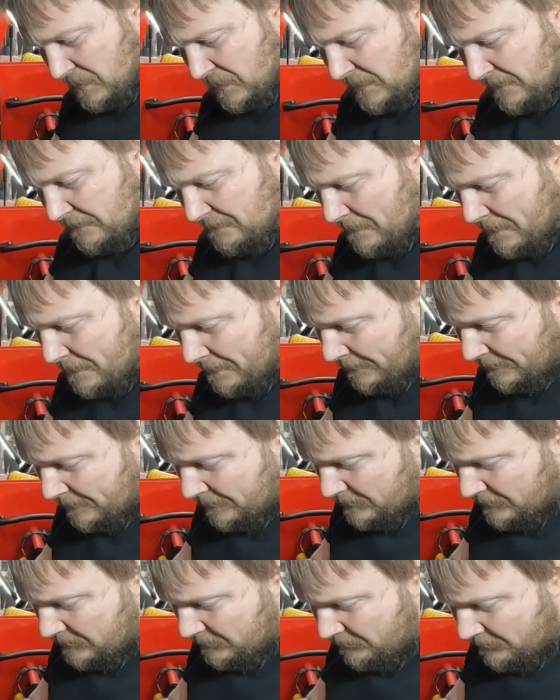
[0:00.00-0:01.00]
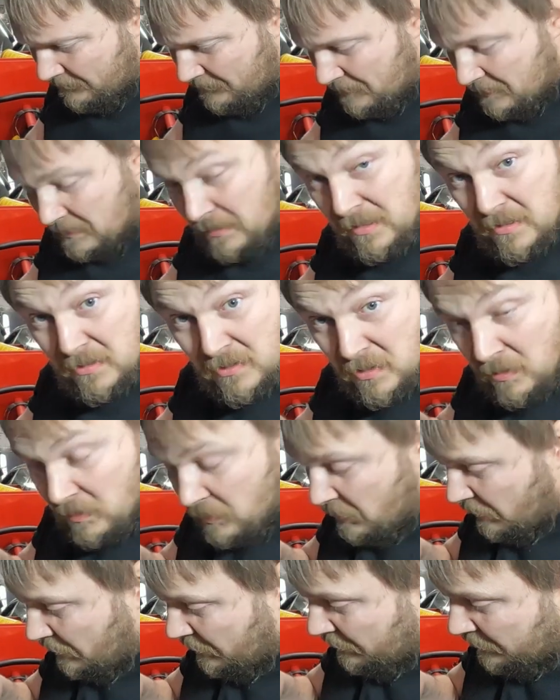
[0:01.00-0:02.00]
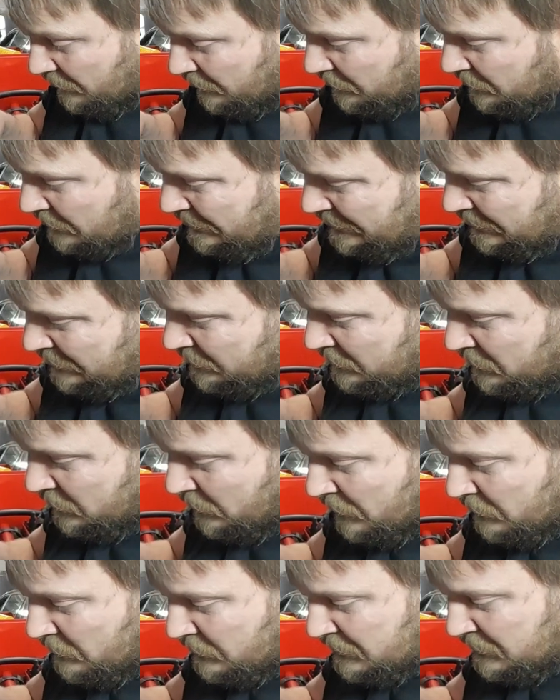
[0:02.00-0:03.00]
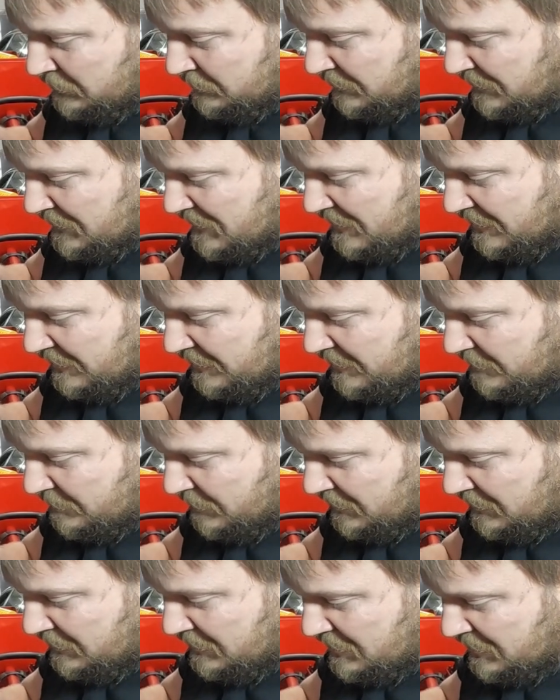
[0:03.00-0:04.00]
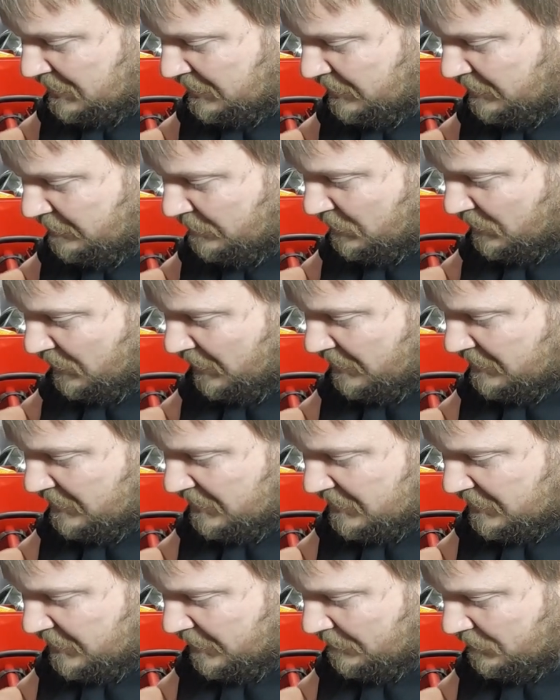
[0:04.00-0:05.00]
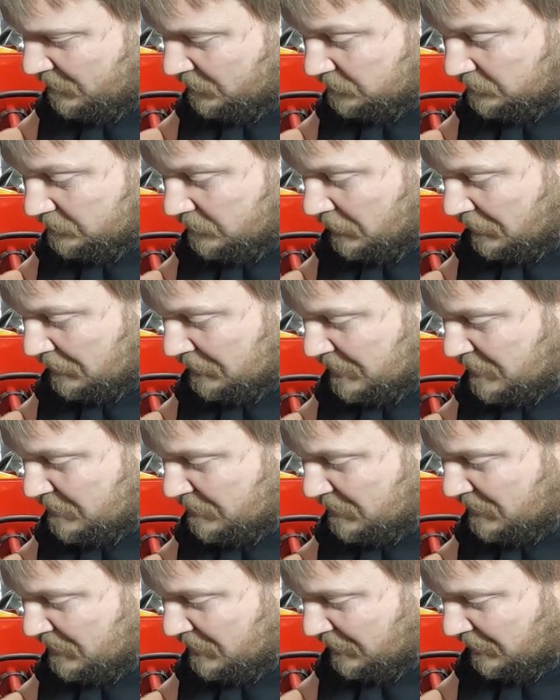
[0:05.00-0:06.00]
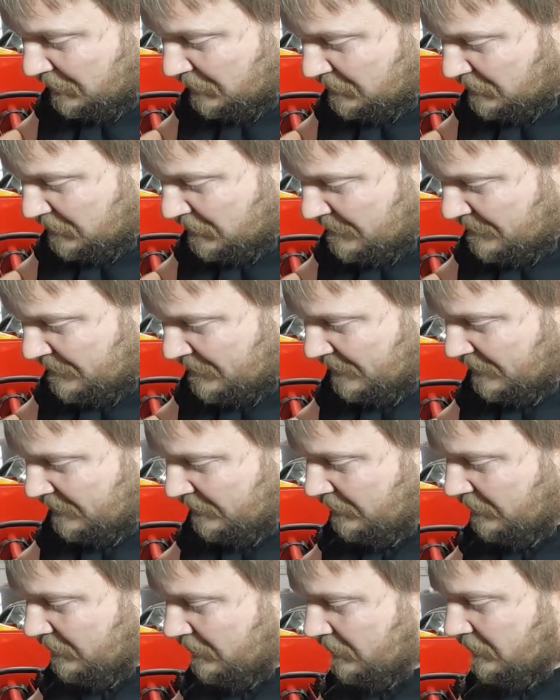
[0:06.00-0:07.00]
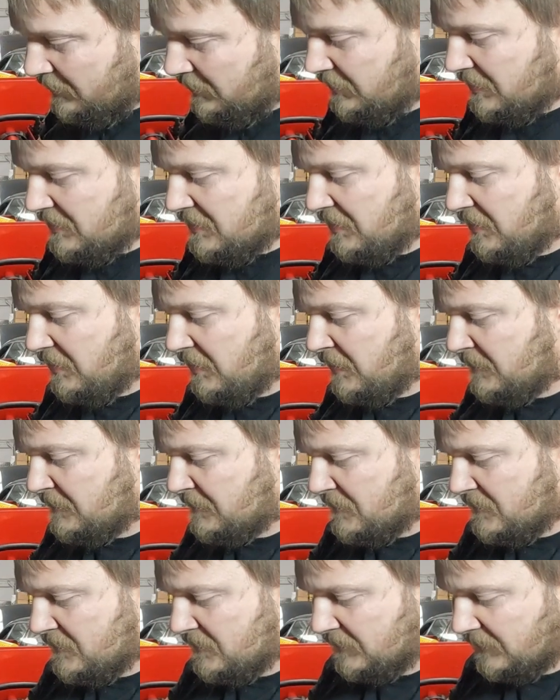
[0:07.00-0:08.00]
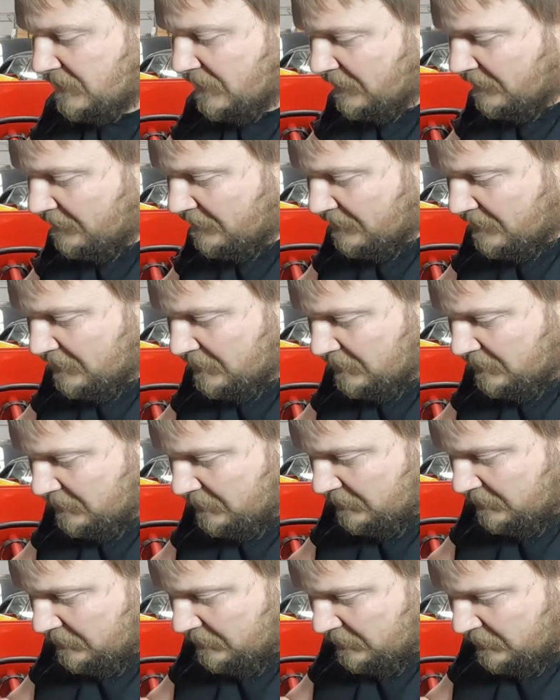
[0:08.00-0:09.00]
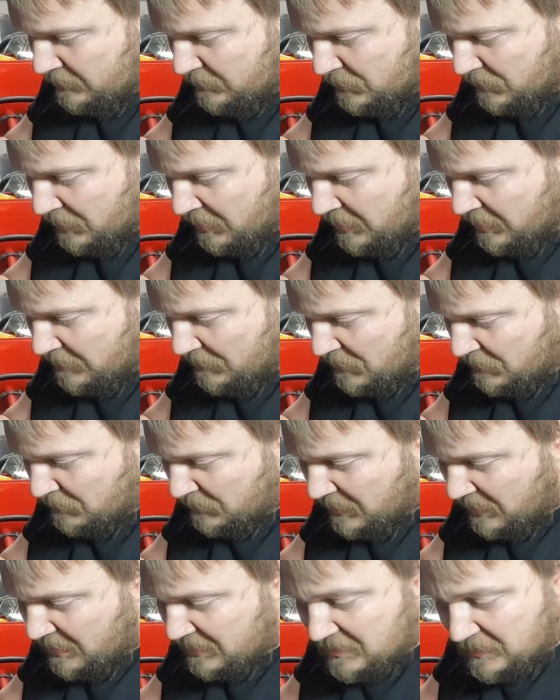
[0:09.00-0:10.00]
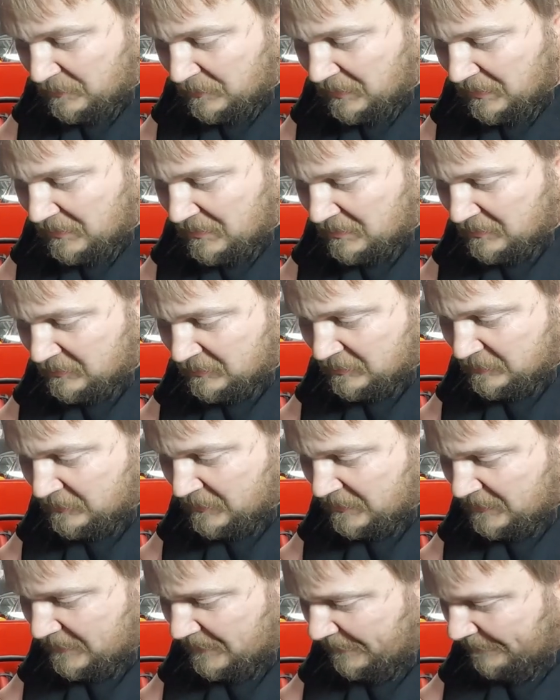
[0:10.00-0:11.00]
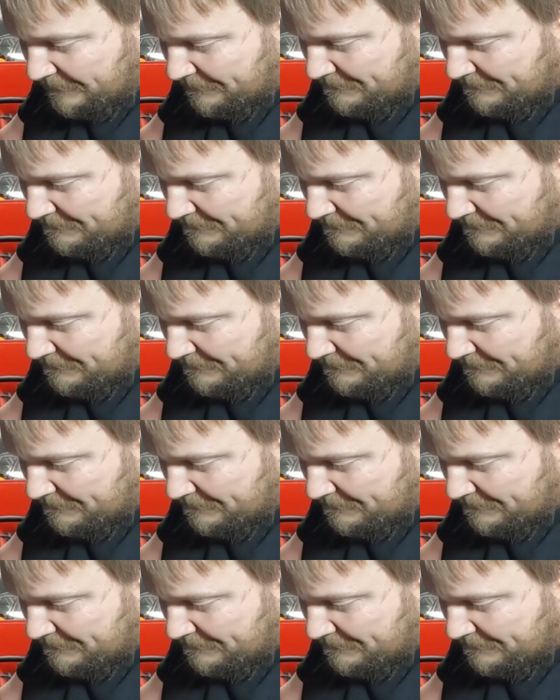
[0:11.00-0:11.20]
But so I don't know how well you'll see this, but you just kind of pry this up on this particular design. You pry up the plastic piece a little bit